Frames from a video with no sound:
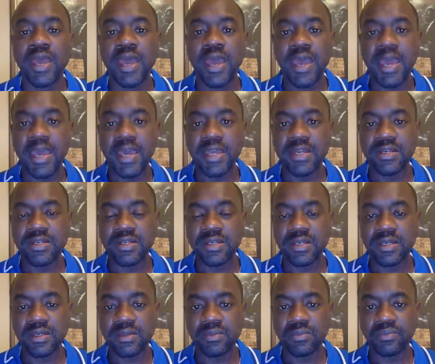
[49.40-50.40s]

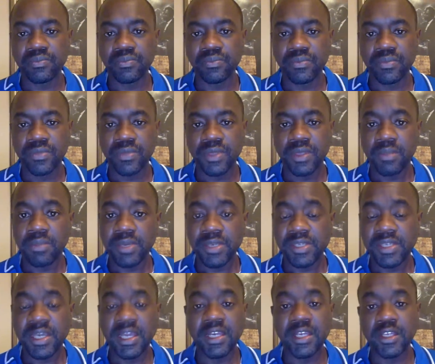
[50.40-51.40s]
And
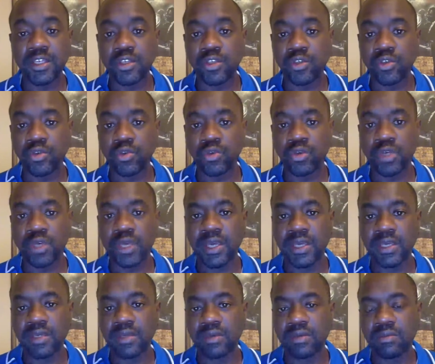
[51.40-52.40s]
basically, you
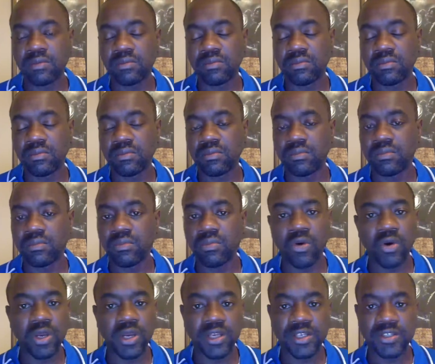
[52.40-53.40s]
can
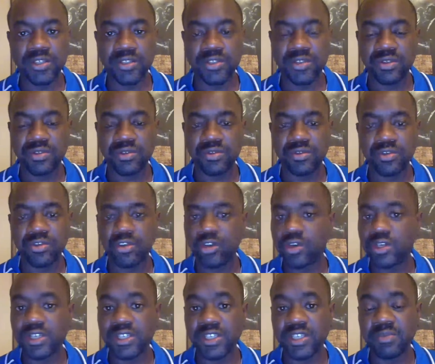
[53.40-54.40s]
more or less
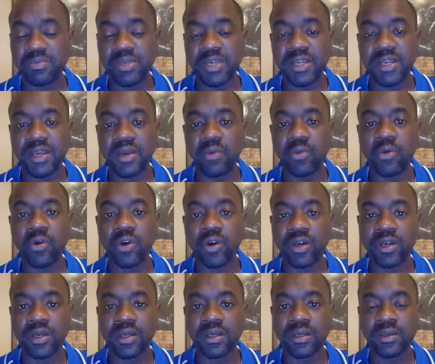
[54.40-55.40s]
join a CPA
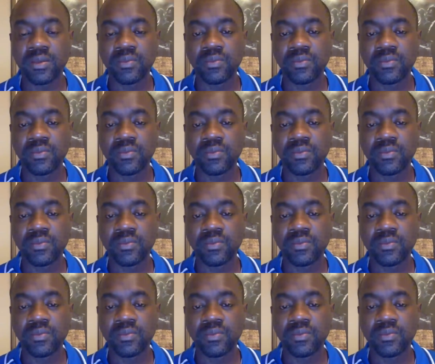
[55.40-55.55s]
network